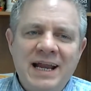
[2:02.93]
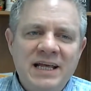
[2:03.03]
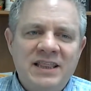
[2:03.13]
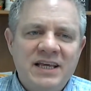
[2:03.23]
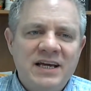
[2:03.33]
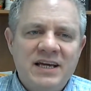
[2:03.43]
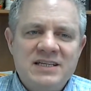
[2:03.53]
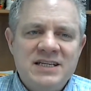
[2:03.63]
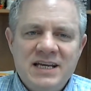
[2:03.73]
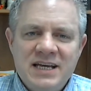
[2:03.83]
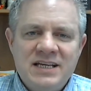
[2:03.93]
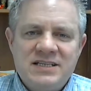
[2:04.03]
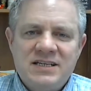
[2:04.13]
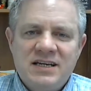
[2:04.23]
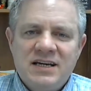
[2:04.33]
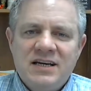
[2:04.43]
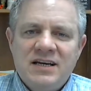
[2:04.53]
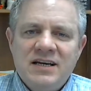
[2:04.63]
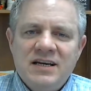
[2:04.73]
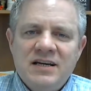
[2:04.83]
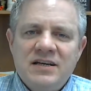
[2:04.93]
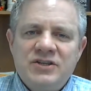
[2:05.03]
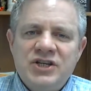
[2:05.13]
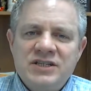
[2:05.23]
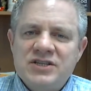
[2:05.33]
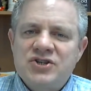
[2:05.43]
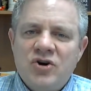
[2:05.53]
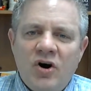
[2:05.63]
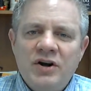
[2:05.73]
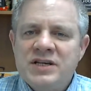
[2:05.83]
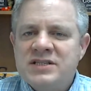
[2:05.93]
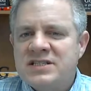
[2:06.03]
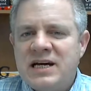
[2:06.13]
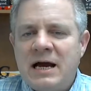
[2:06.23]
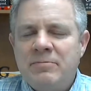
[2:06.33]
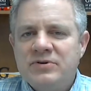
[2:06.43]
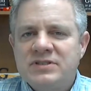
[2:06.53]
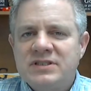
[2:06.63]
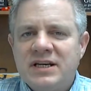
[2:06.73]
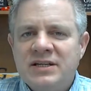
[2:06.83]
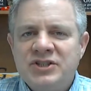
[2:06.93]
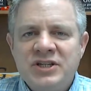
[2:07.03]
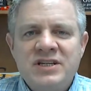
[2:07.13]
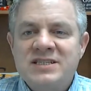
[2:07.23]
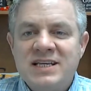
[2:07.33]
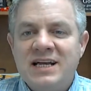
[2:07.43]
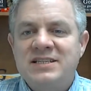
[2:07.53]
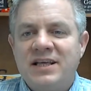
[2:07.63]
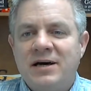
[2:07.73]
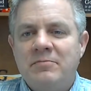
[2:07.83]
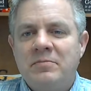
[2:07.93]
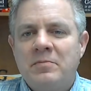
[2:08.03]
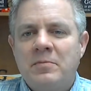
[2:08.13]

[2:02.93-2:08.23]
anything to eat, Jesus called his disciples, and Jesus said to them,